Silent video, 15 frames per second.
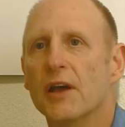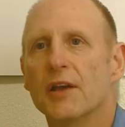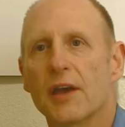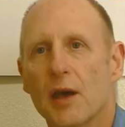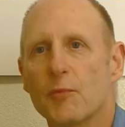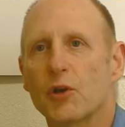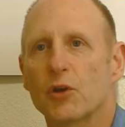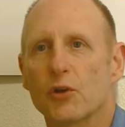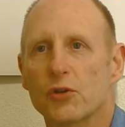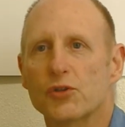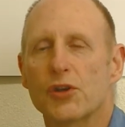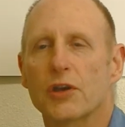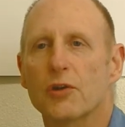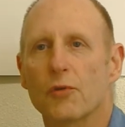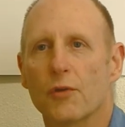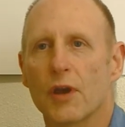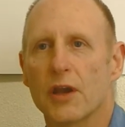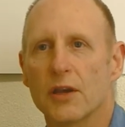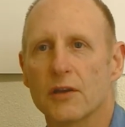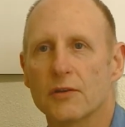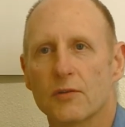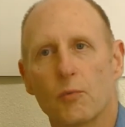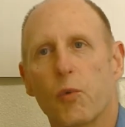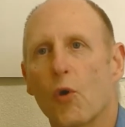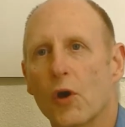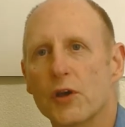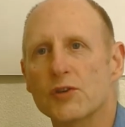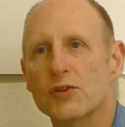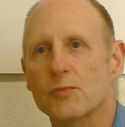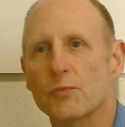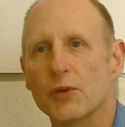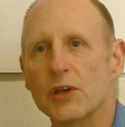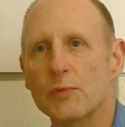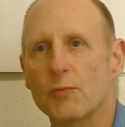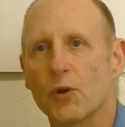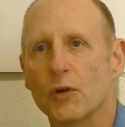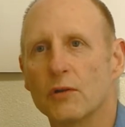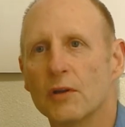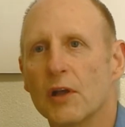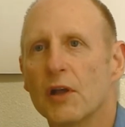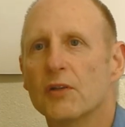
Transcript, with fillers: chemicals they created to poison people,